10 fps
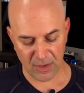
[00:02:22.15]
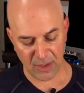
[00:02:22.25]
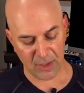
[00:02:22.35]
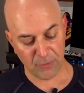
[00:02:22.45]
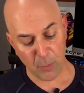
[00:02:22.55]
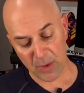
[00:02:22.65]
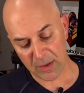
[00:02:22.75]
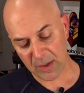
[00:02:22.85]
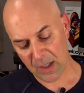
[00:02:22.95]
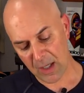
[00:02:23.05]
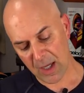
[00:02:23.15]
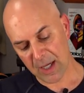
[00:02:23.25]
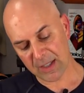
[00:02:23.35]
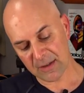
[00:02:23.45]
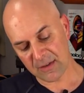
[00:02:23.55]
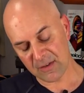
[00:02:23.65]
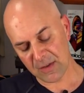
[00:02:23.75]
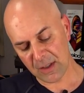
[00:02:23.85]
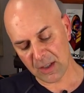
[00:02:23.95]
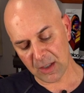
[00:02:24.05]
And from what I can
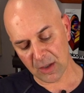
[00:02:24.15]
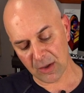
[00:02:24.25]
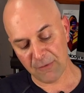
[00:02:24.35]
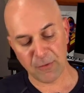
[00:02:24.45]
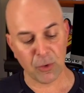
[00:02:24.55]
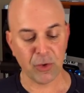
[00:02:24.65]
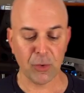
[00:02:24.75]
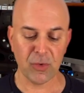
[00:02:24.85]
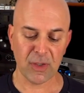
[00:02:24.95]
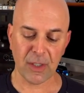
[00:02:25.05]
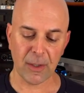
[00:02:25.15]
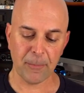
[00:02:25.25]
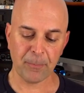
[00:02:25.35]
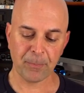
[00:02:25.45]
see here, if you're using